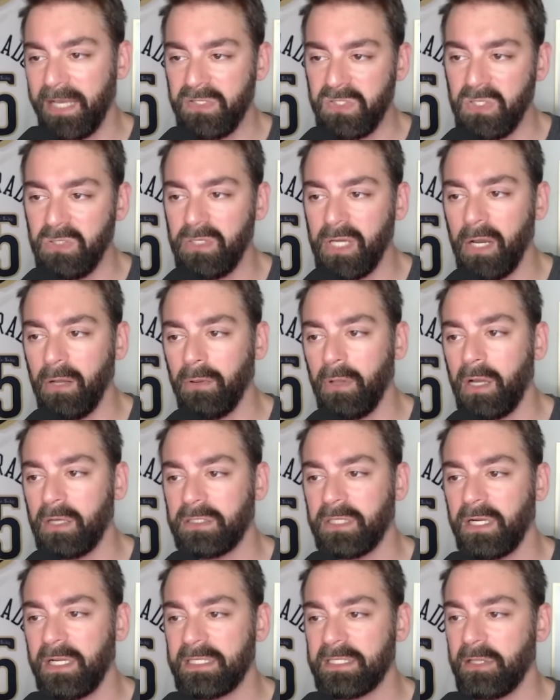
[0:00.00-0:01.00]
as you know,
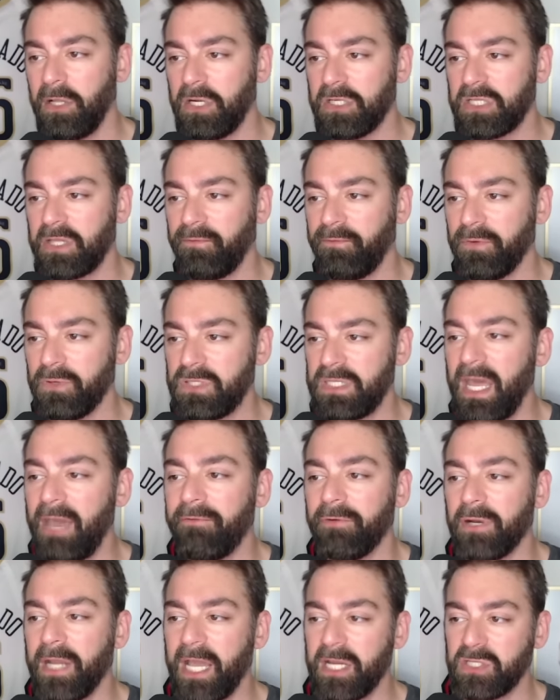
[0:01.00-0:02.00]
Locked On has launched the first
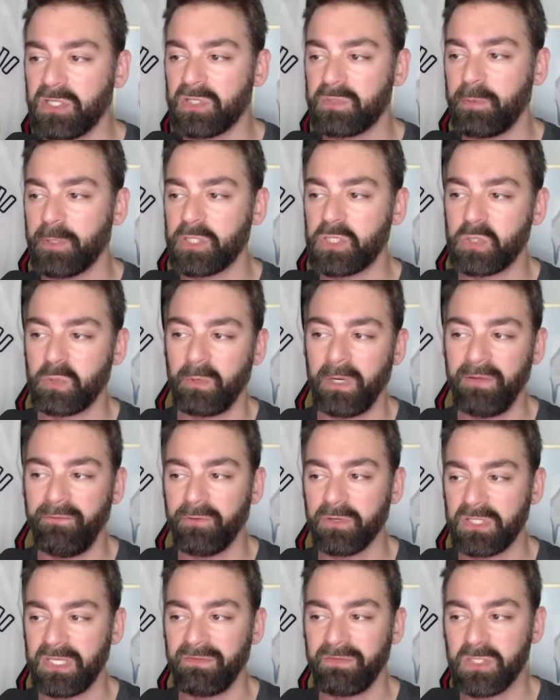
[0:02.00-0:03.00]
ever national sports
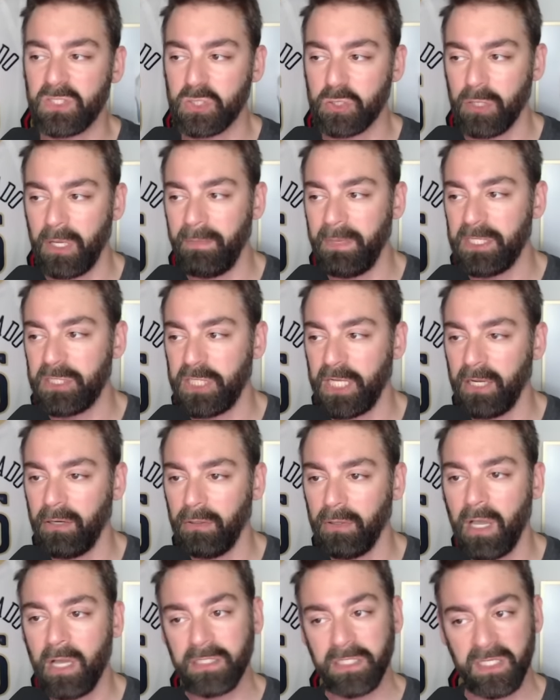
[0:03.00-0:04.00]
twenty-four seven streaming
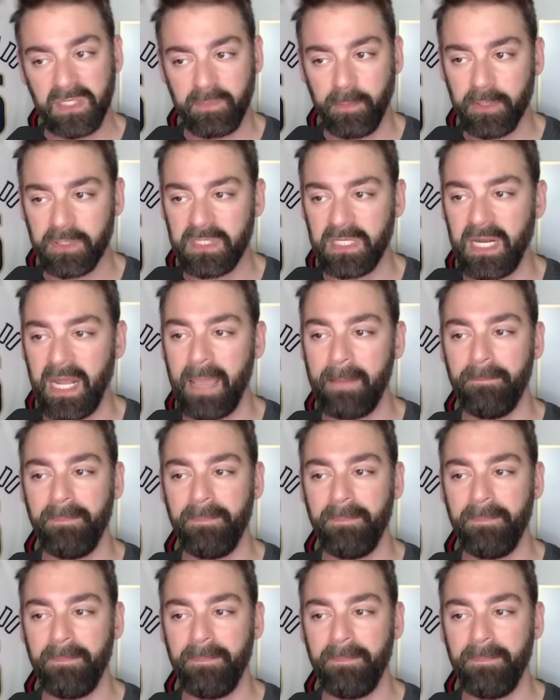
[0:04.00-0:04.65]
channel, Locked On Sports Today.